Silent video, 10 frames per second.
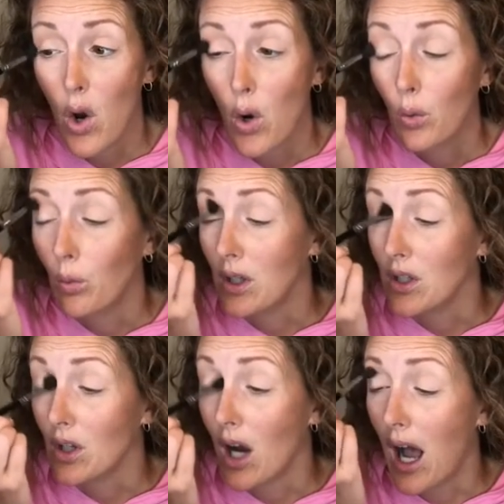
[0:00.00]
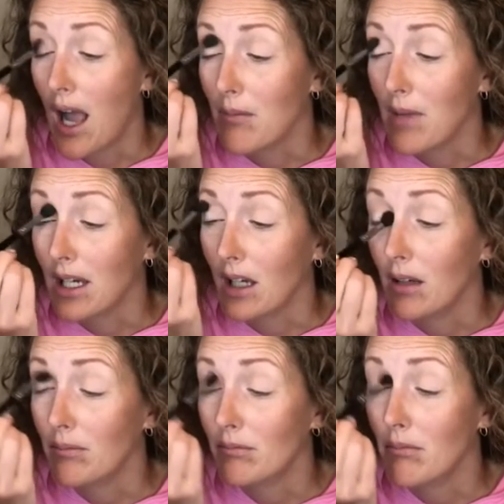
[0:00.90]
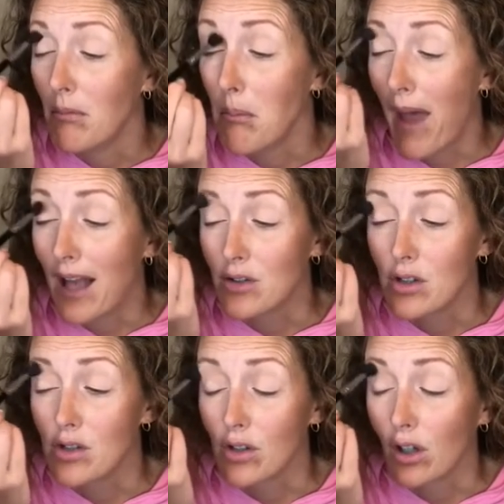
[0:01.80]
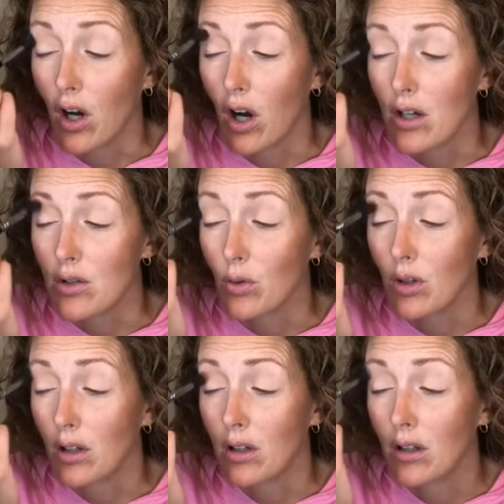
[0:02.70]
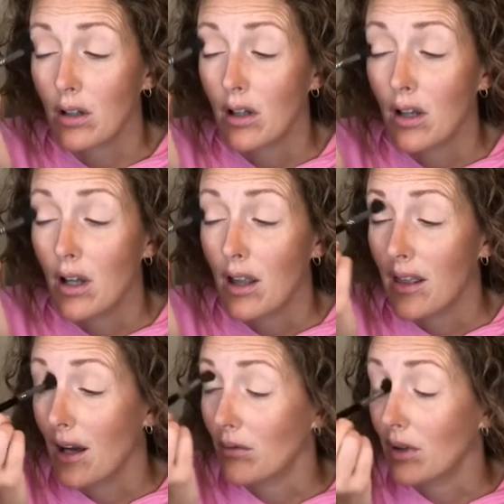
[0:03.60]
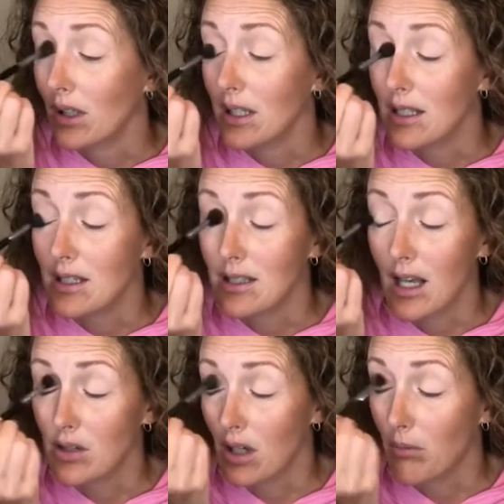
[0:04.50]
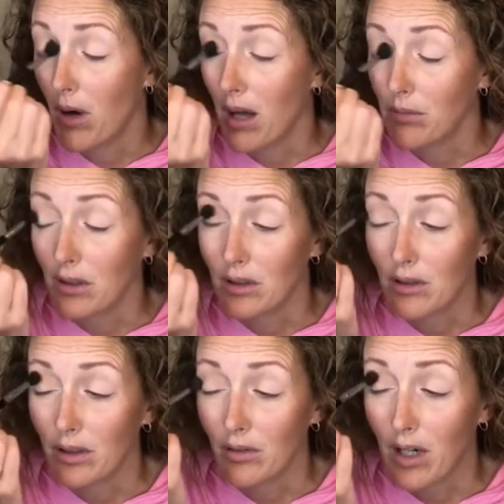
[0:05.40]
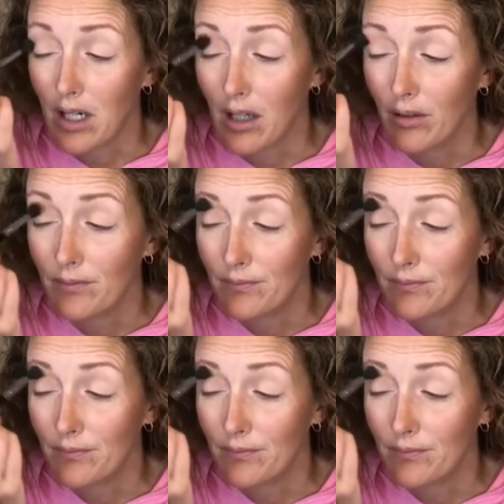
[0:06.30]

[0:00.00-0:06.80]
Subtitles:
when your eye makeup matches your contour. That really is such a popular look right now.